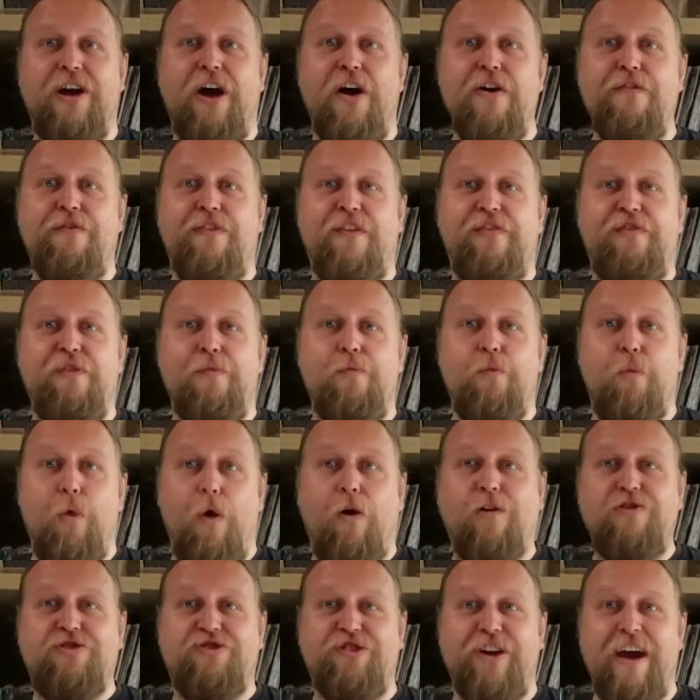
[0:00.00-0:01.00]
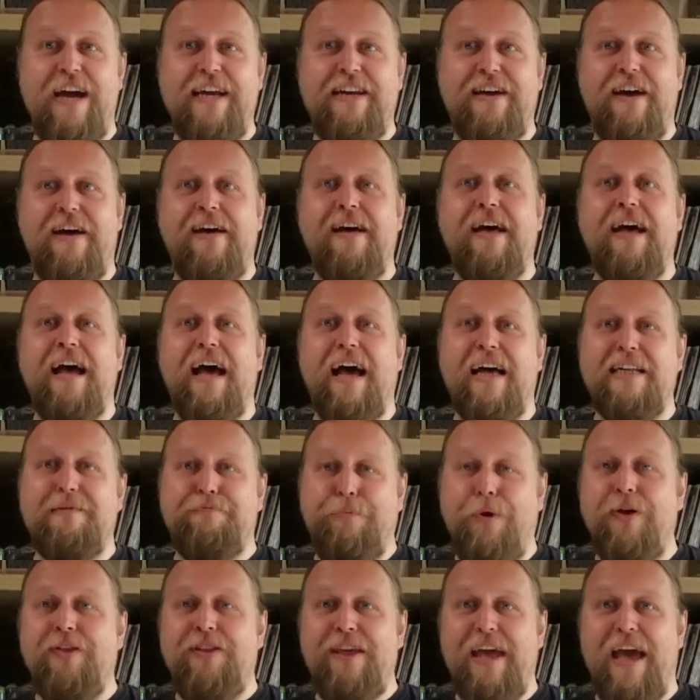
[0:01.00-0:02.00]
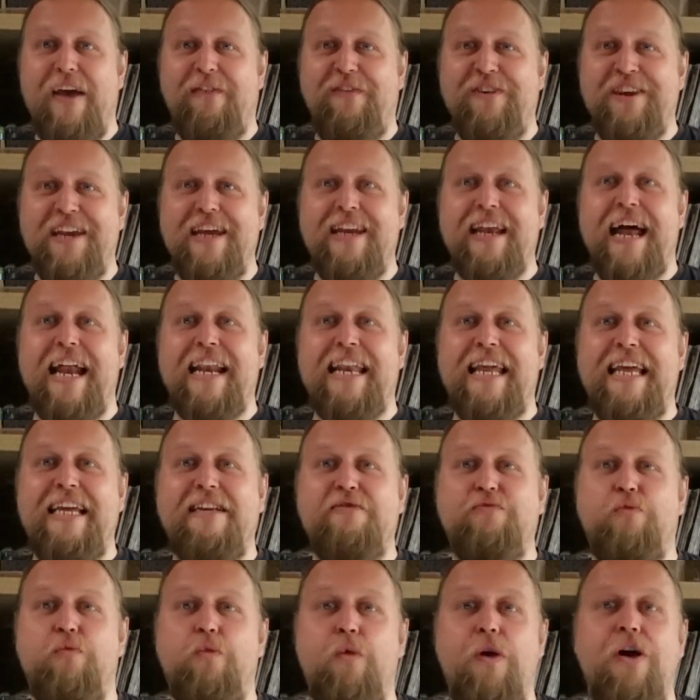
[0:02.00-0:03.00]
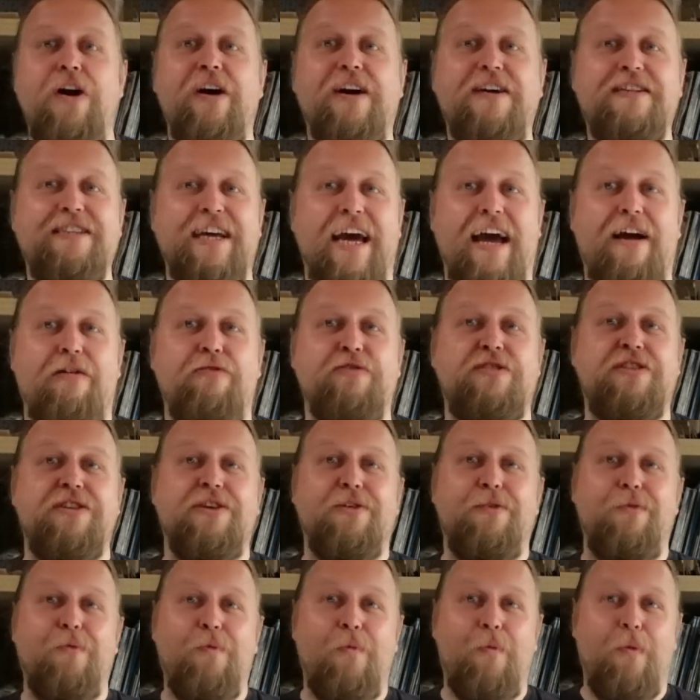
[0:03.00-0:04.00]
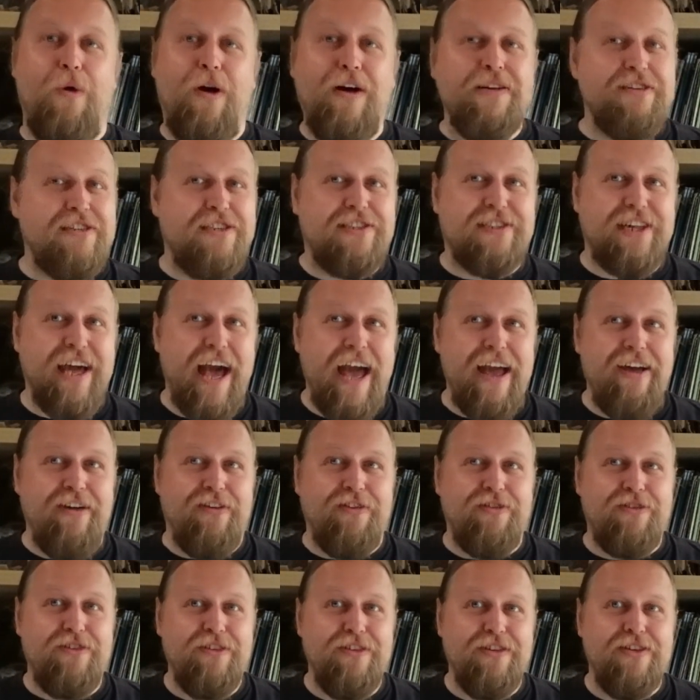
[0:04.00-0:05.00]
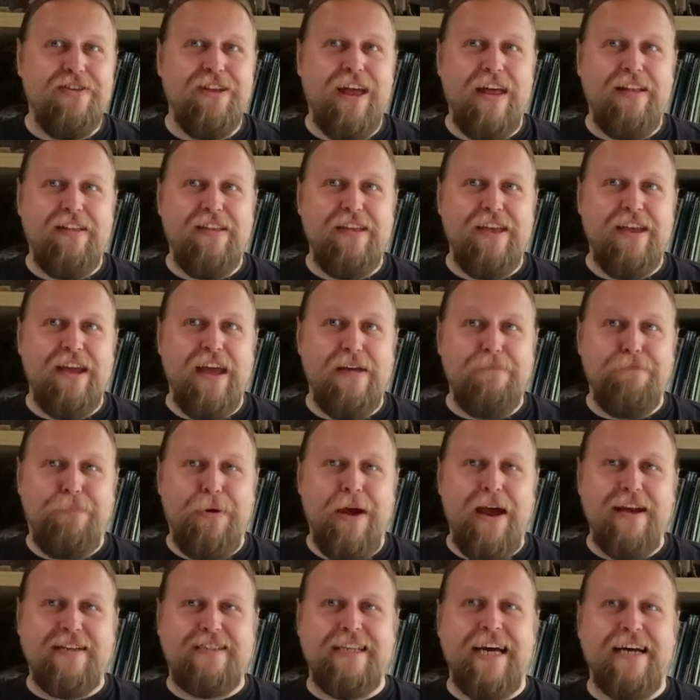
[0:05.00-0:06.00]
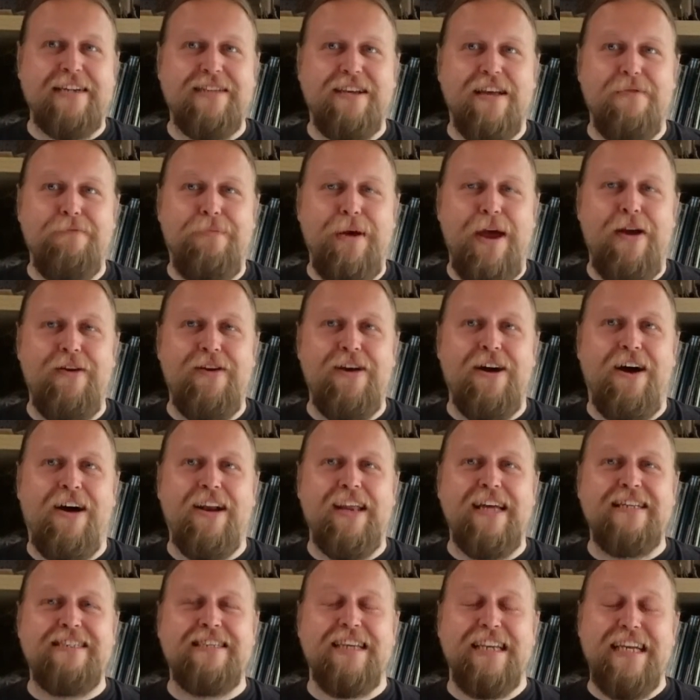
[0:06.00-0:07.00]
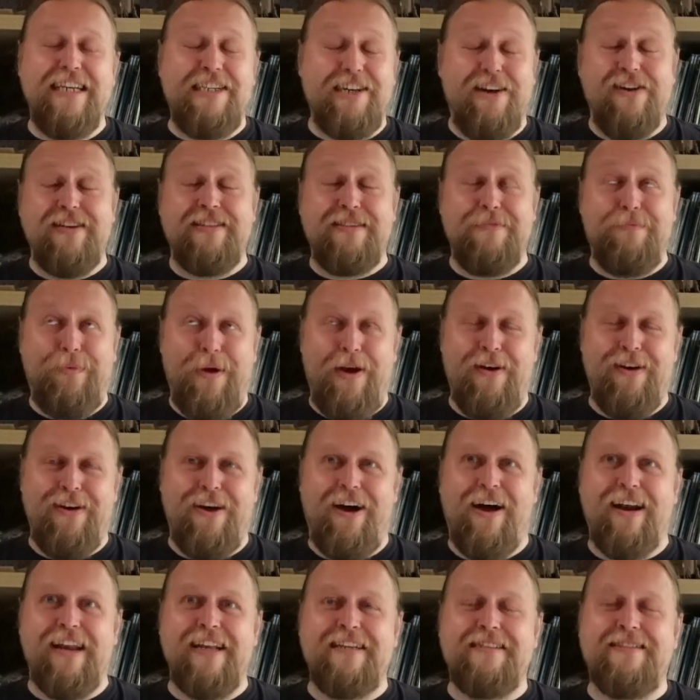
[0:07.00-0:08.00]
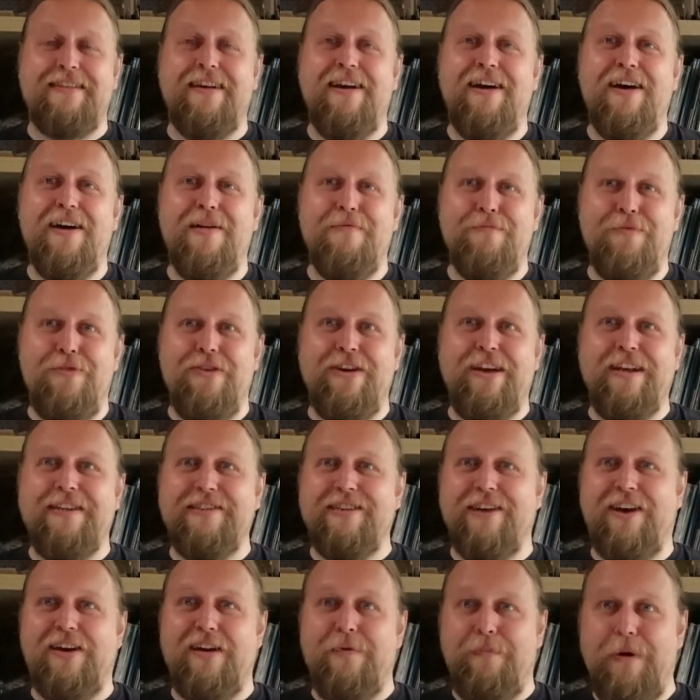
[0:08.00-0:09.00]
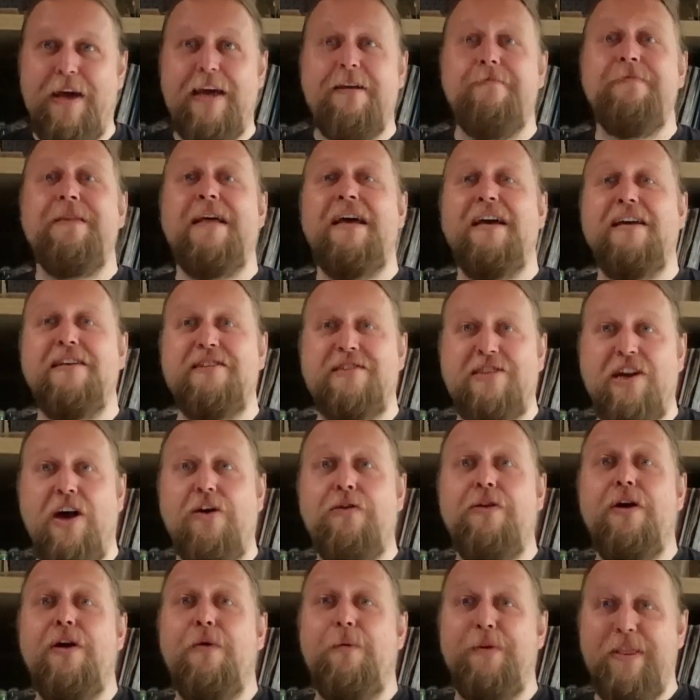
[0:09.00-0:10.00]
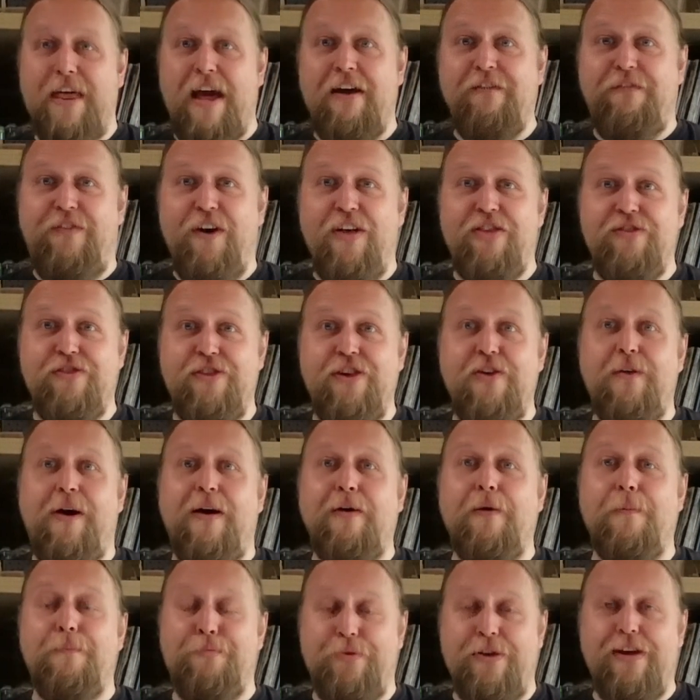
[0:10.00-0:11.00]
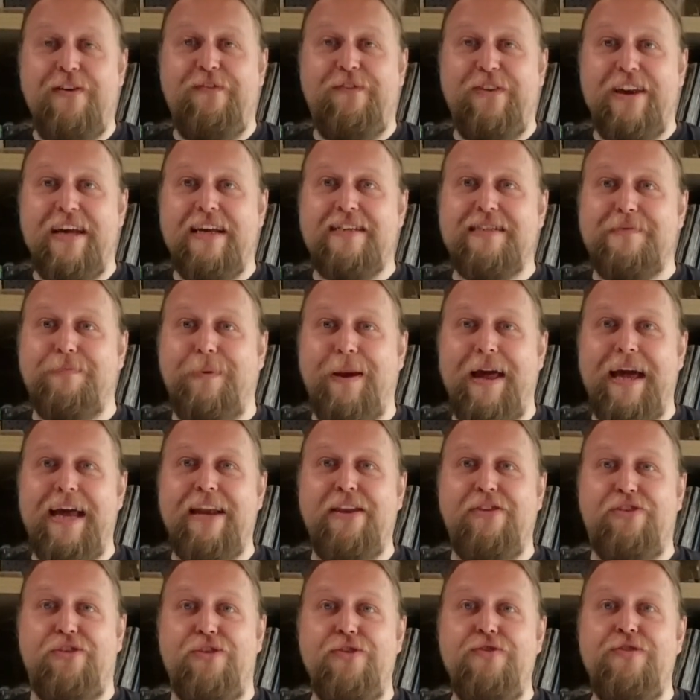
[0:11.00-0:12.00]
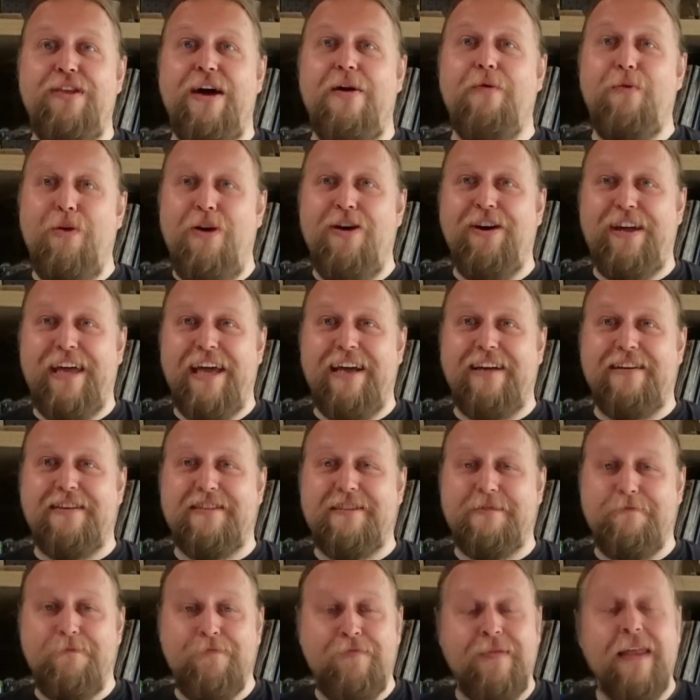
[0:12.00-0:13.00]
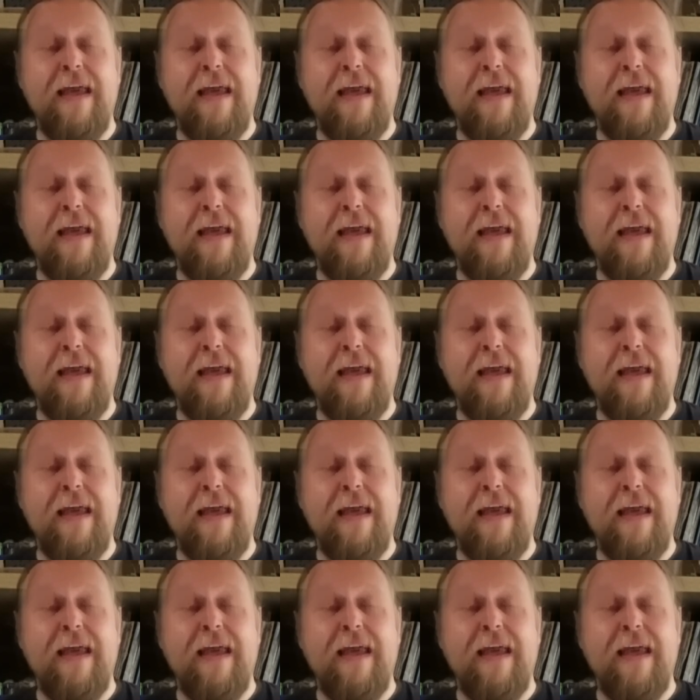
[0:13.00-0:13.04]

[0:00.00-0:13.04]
over from War Trader has put the effort in, and he's worked out what scale the Legionis Imperialis Marines are going to be. So, without further ado, I will briefly explain through their workings.